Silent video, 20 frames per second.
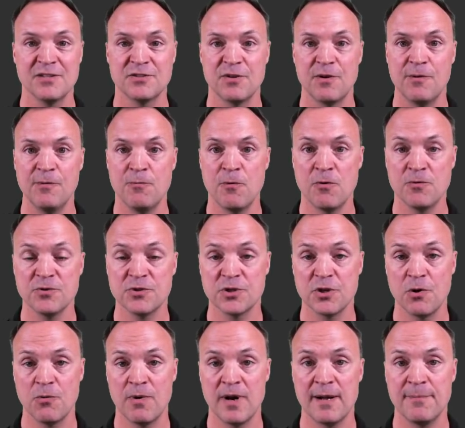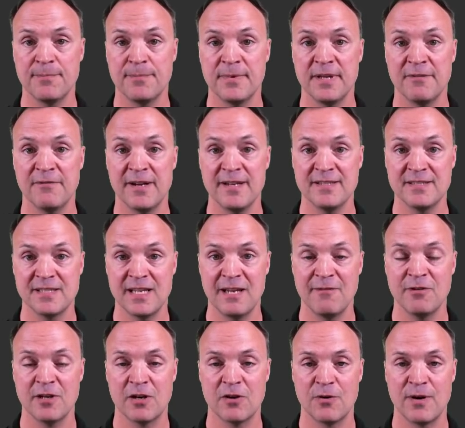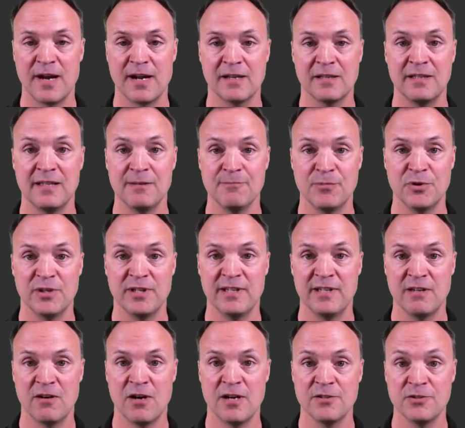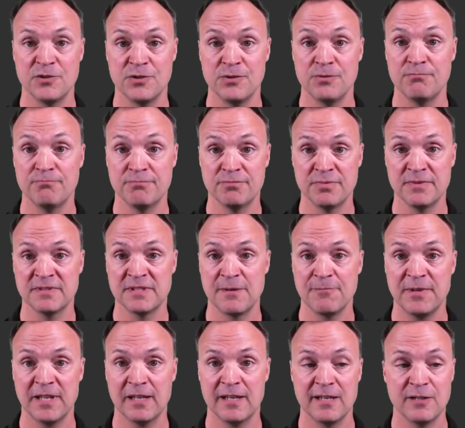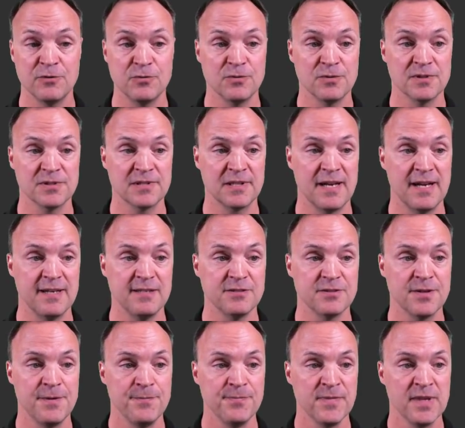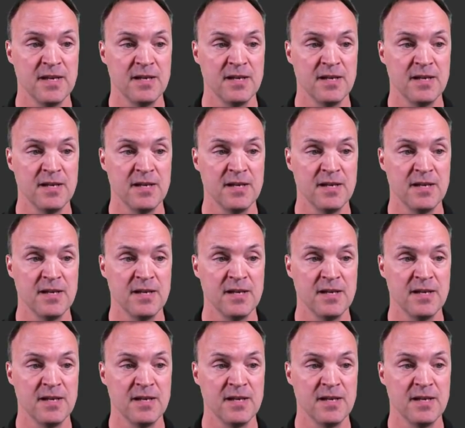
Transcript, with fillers: So it won't show up if I save it correctly and put it onto something like Google Slides.